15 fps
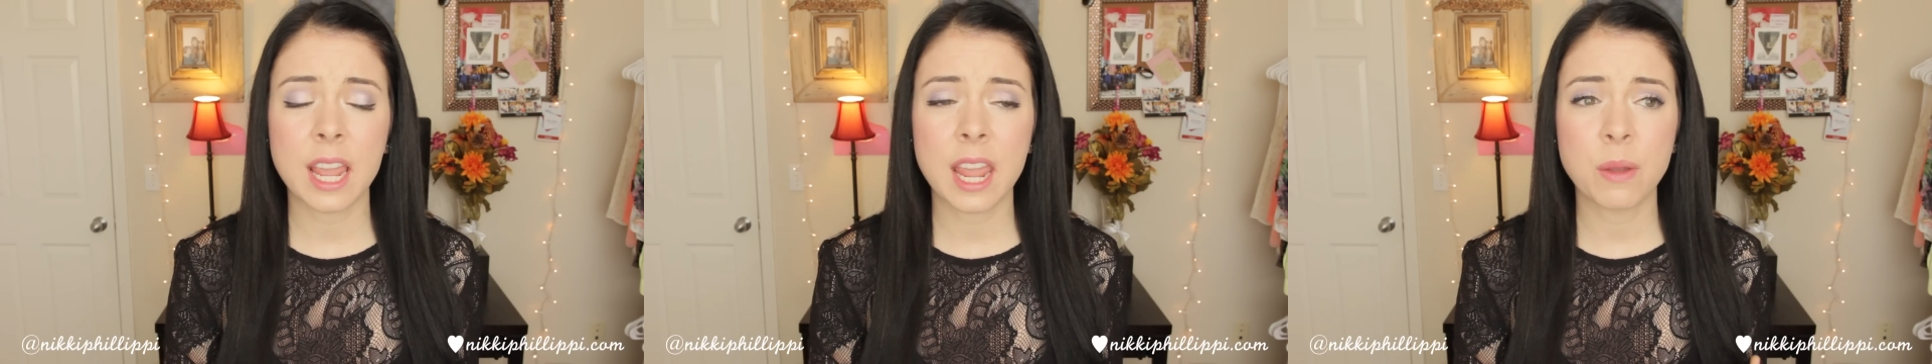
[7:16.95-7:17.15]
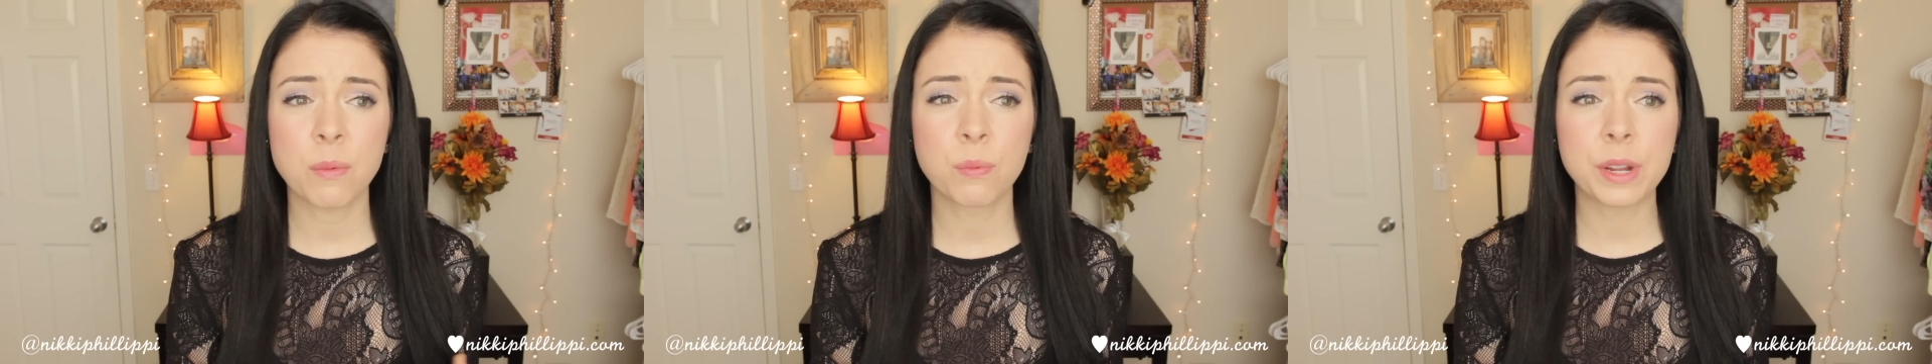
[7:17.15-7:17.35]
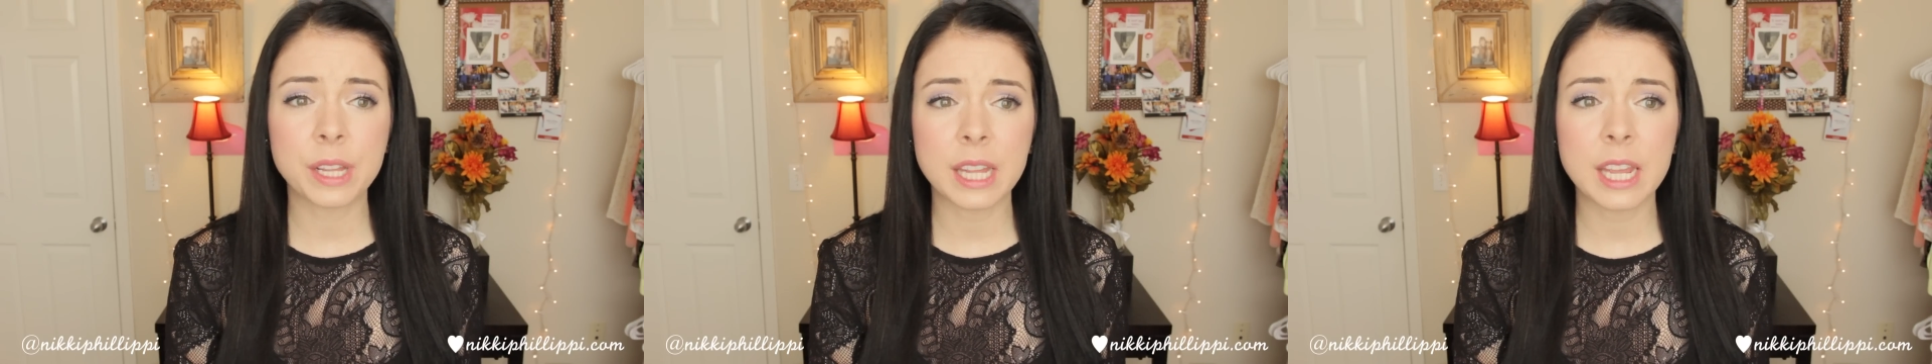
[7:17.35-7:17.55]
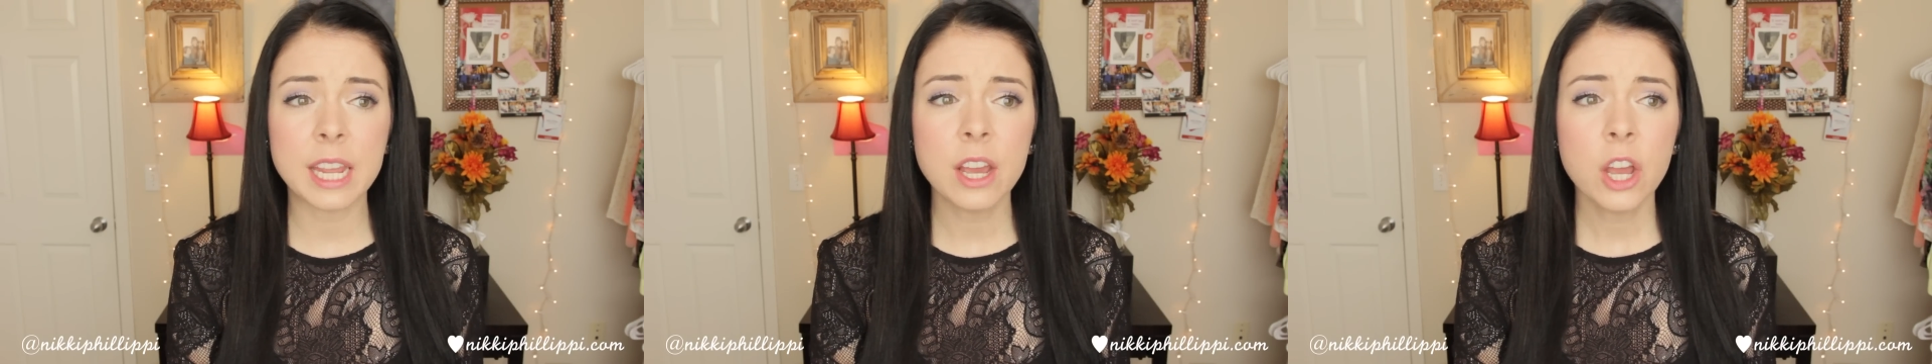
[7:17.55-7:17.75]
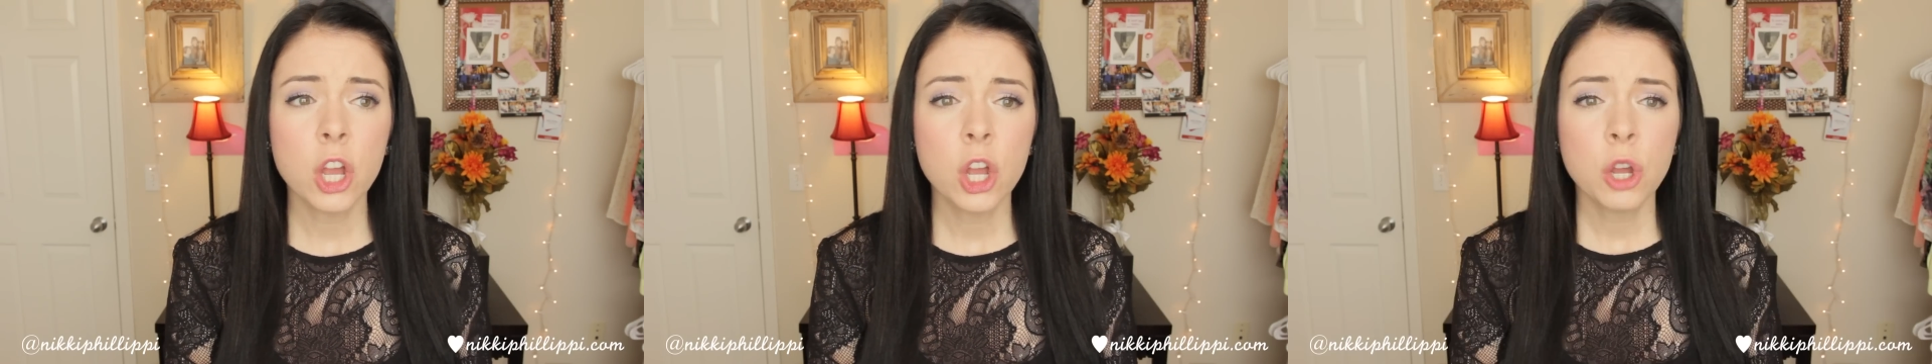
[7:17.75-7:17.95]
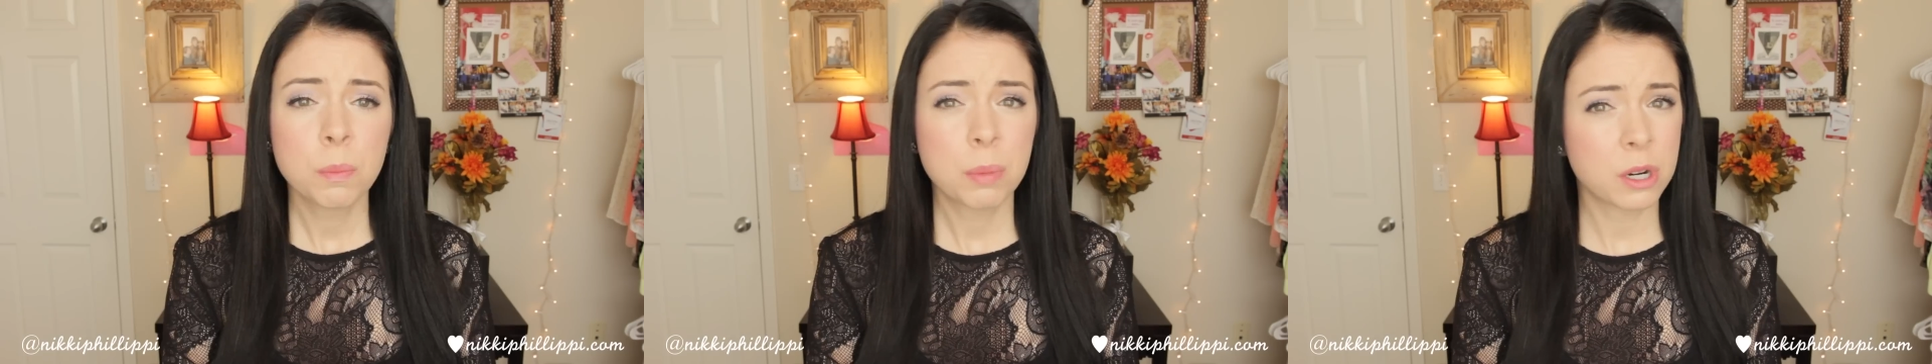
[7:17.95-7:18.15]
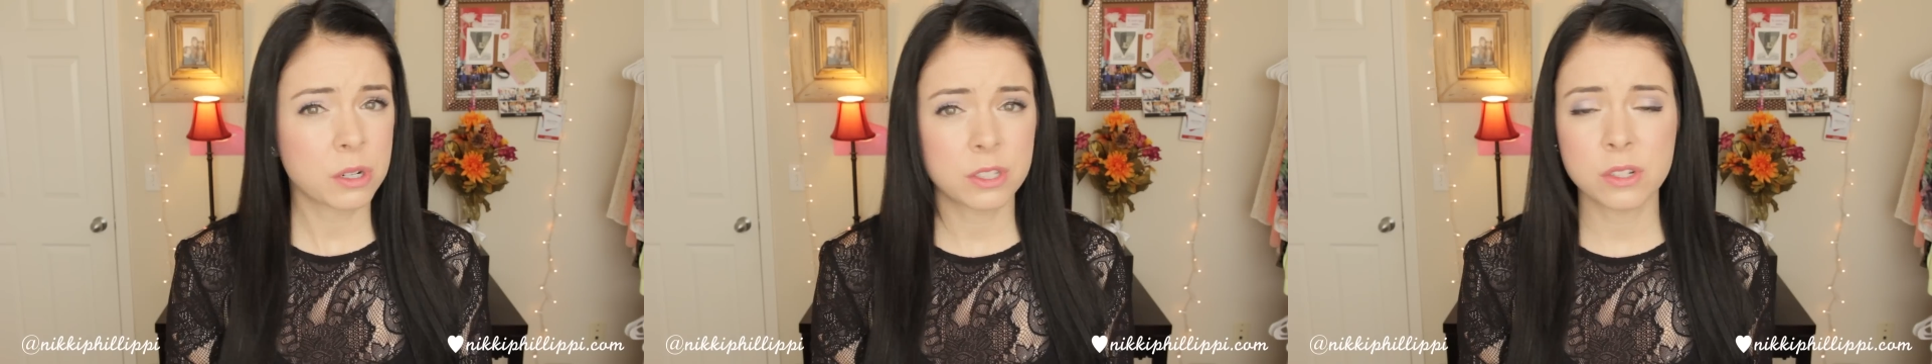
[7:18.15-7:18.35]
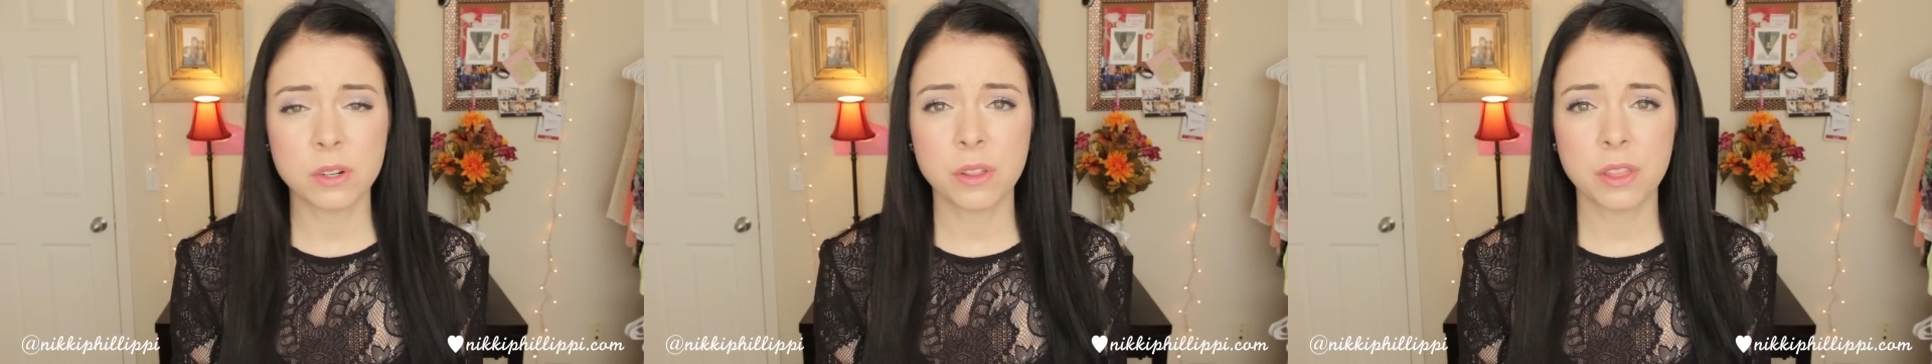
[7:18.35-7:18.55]
a really
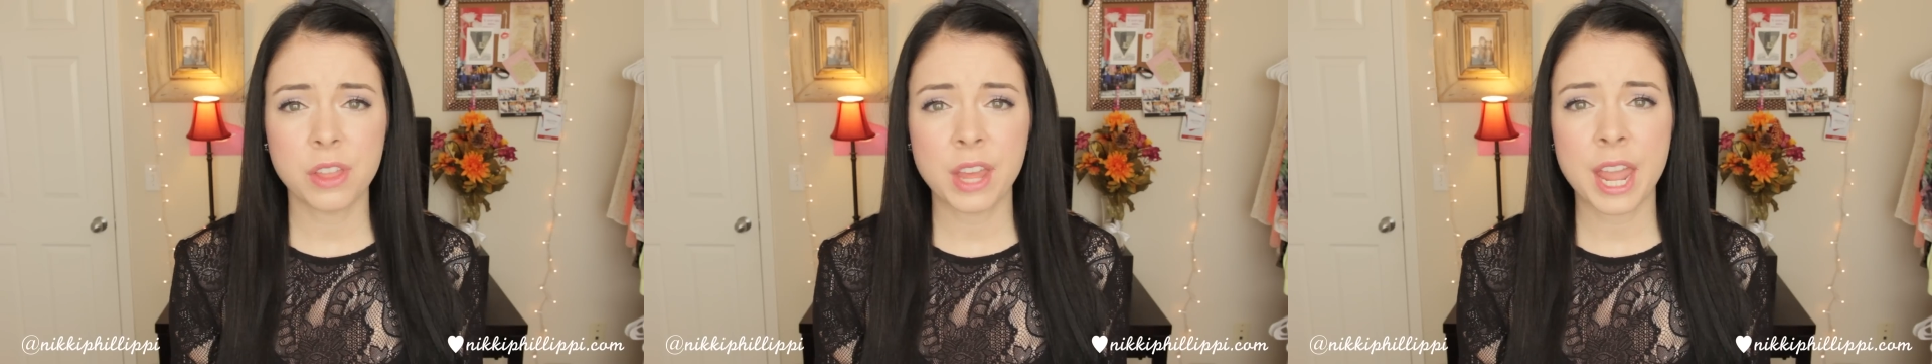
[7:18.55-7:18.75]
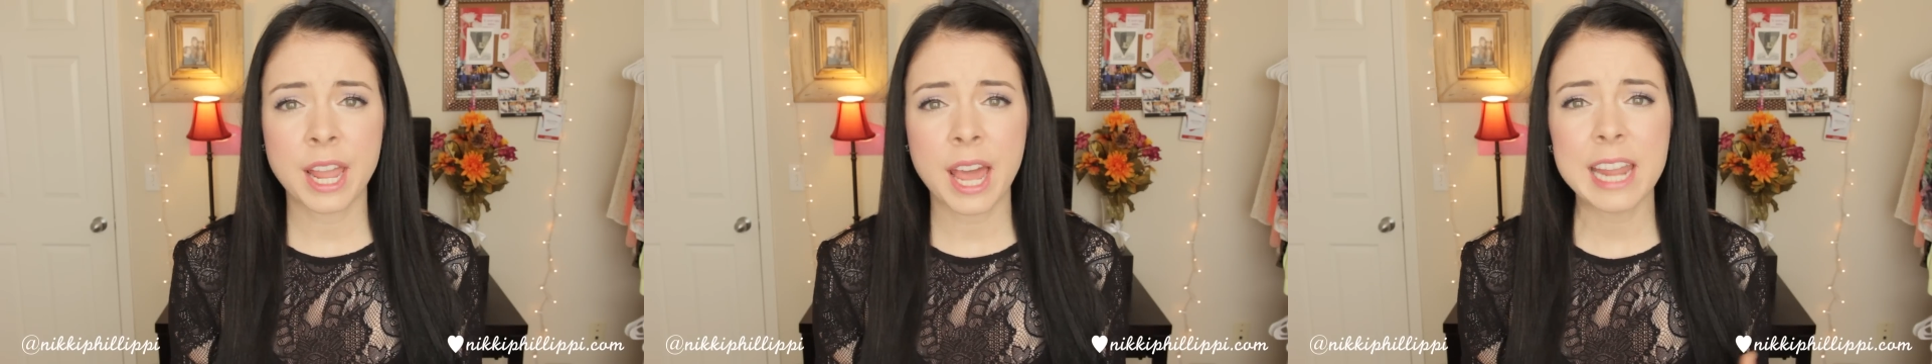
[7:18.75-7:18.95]
personal thing.